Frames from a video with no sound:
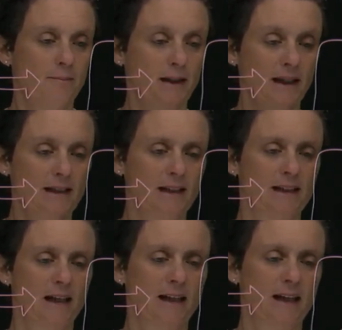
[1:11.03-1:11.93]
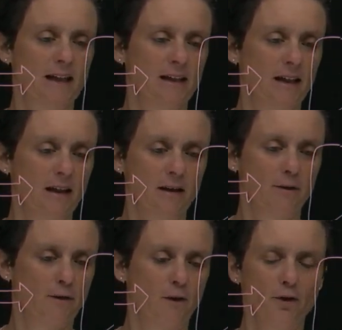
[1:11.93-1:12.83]
means is that in the
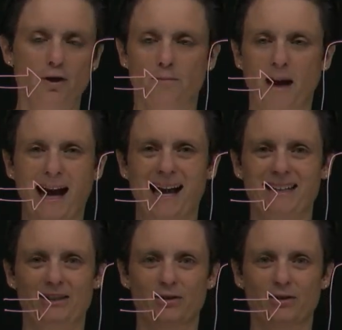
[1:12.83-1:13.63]
first pass,